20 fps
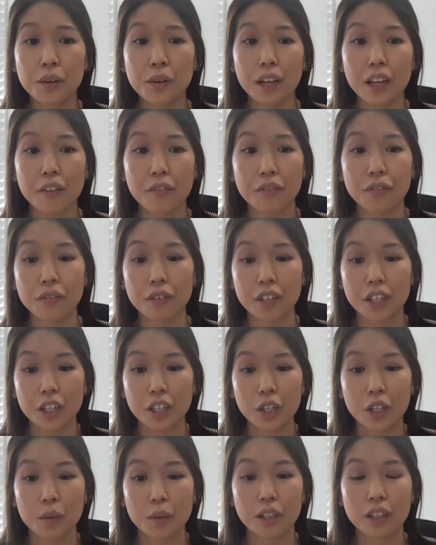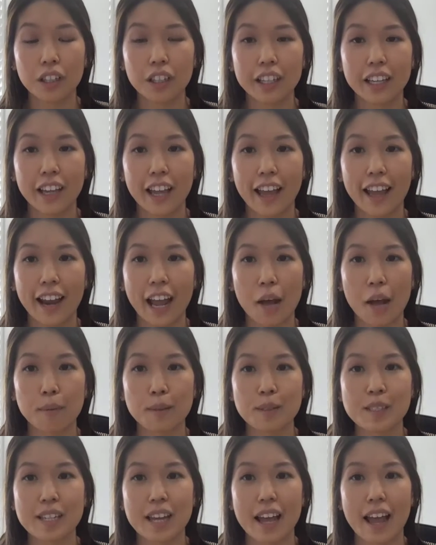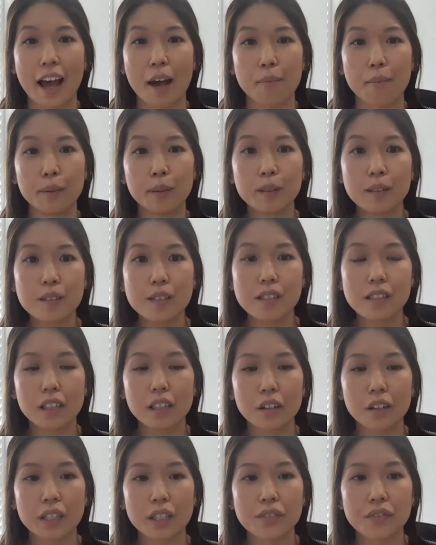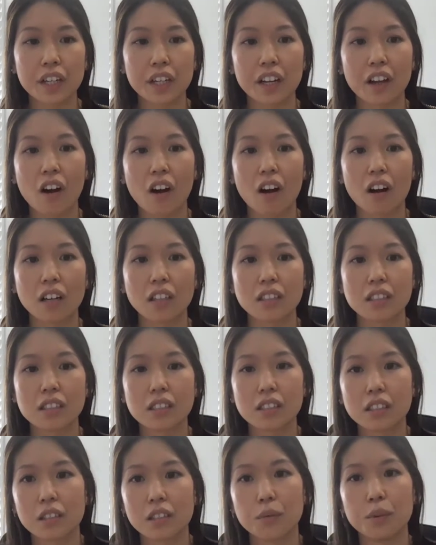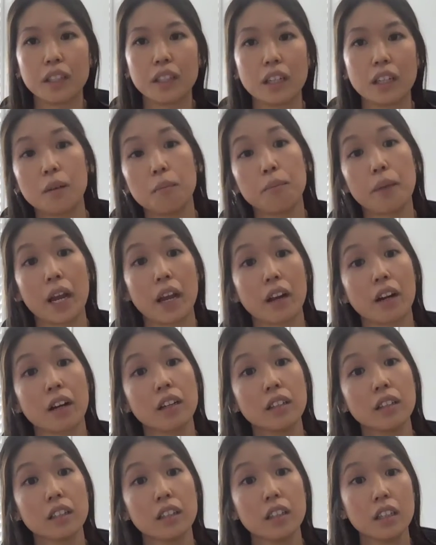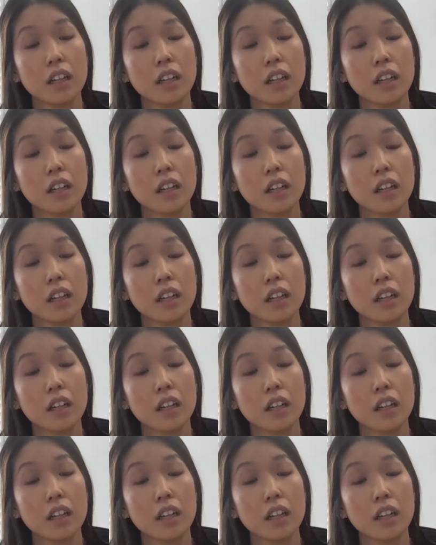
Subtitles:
if we're looking at apples to apples, it's very hard to really compare.